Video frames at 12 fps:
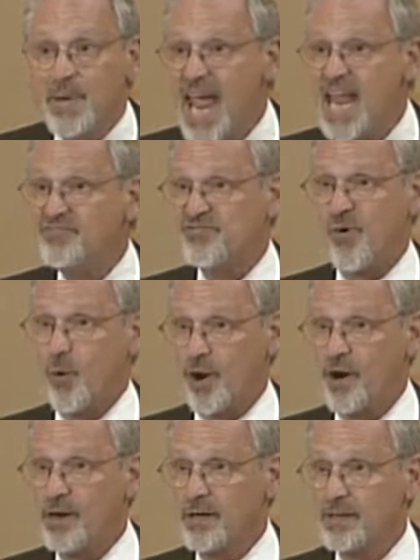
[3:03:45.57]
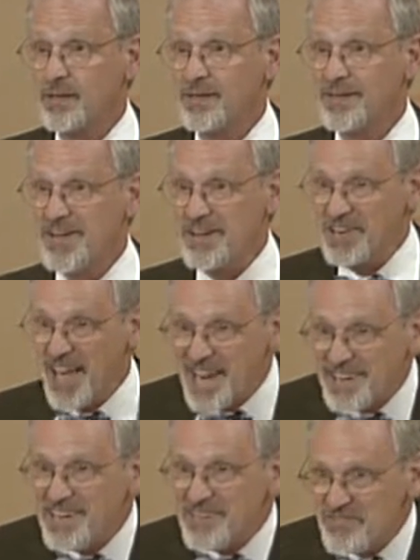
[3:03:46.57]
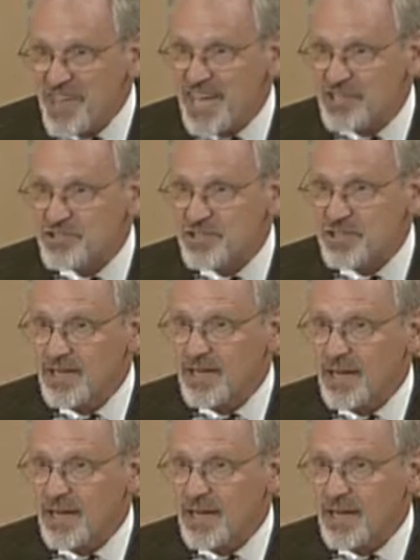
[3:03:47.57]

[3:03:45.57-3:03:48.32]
paid for, unlike this,